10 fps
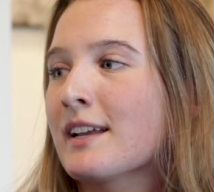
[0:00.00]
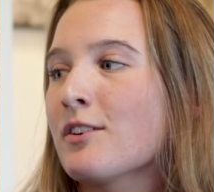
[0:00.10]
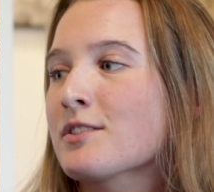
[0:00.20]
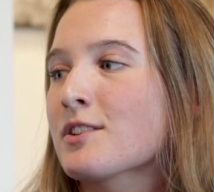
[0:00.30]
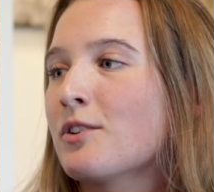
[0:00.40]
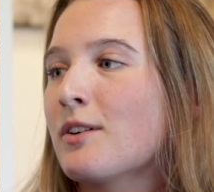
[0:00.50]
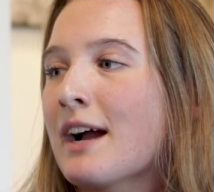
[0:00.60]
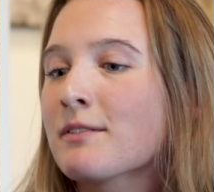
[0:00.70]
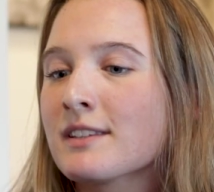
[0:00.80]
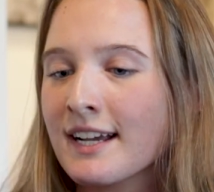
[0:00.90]
And also,
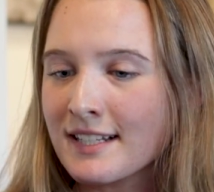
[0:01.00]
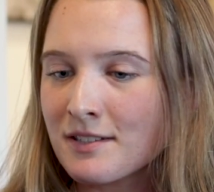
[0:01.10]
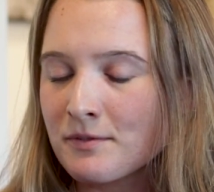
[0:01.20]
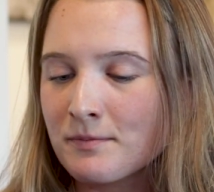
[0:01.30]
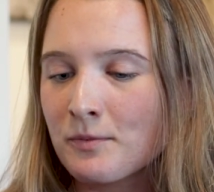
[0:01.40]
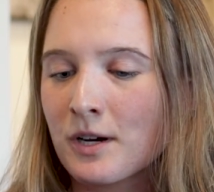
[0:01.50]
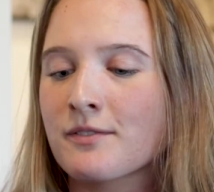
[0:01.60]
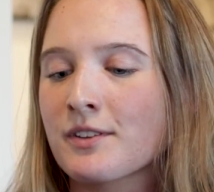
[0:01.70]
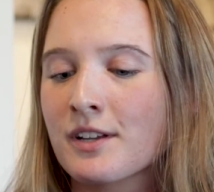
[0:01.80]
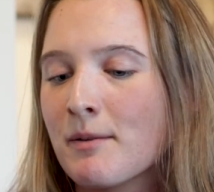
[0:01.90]
I would like to work
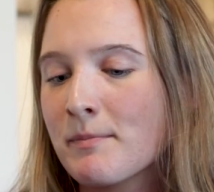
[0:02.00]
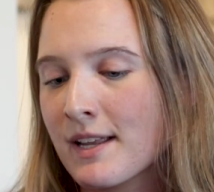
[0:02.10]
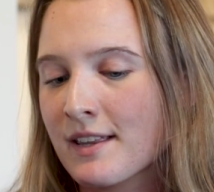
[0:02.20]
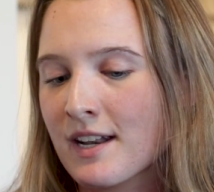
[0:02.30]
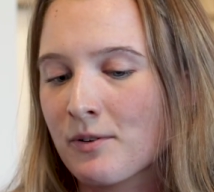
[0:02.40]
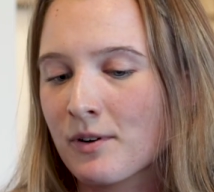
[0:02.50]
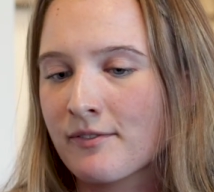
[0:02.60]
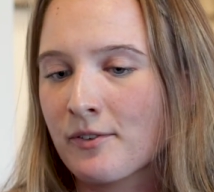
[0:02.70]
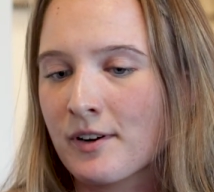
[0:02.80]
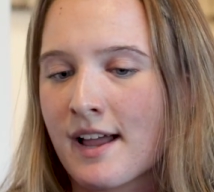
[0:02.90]
for the company that I work
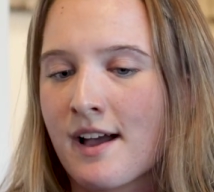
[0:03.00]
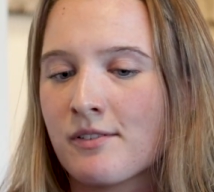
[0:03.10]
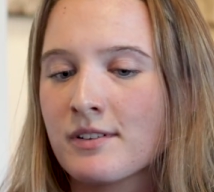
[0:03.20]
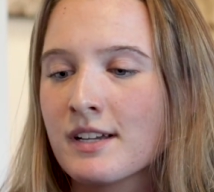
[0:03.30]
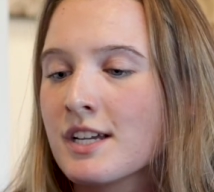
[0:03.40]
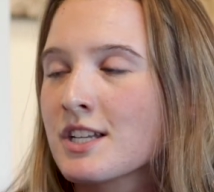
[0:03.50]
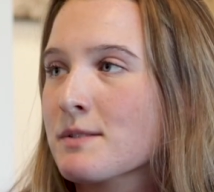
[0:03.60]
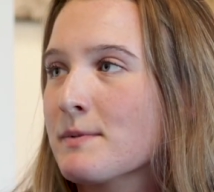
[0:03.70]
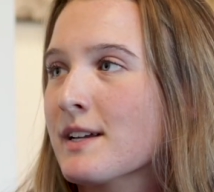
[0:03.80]
for now, just